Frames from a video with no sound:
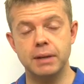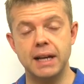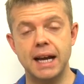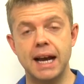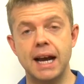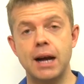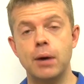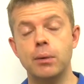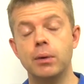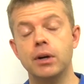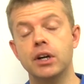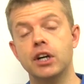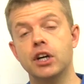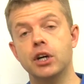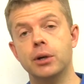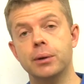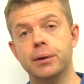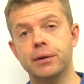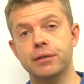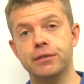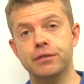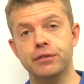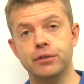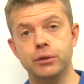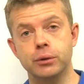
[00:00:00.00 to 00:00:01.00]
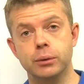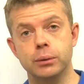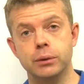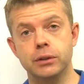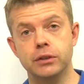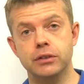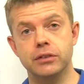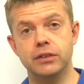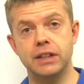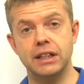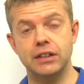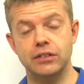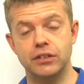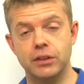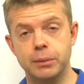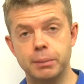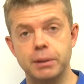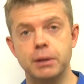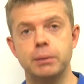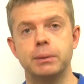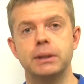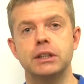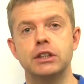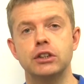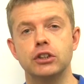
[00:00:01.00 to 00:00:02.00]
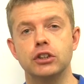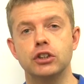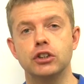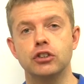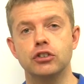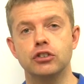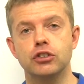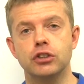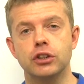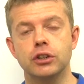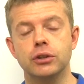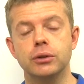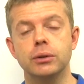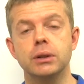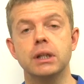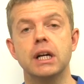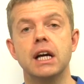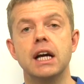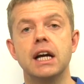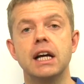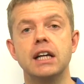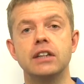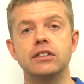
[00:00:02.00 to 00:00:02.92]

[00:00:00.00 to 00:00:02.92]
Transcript: now and going forward. That's the bit we can control.